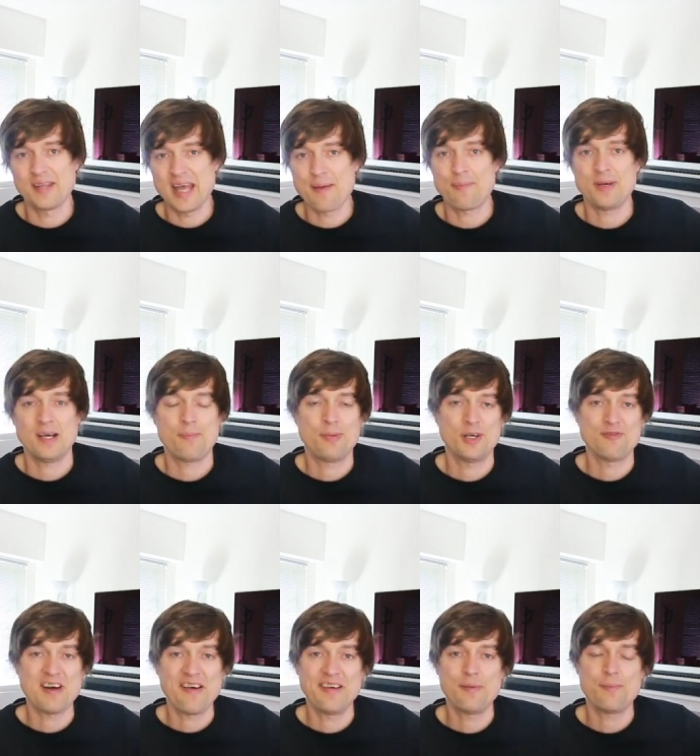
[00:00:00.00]
Yep,
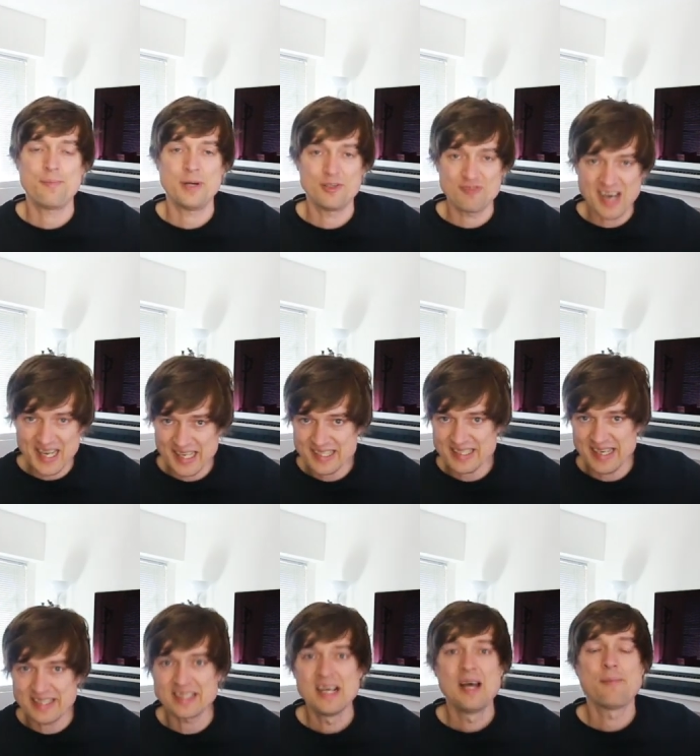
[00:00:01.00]
para-
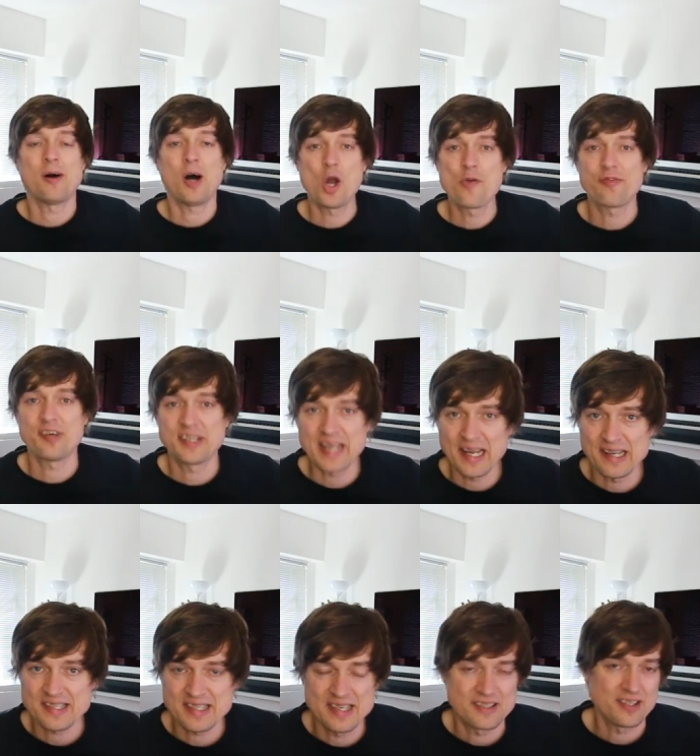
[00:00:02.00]
paralysis, but
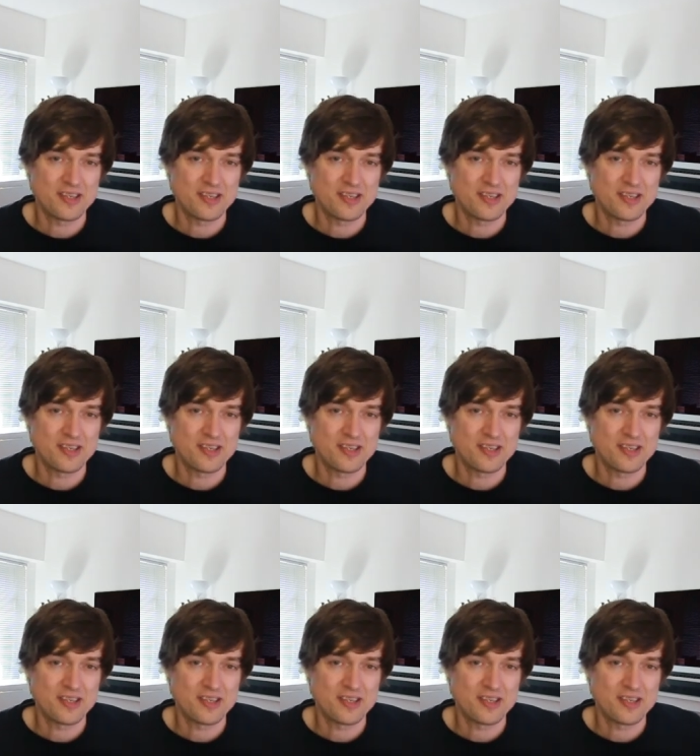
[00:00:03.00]
over-analysis.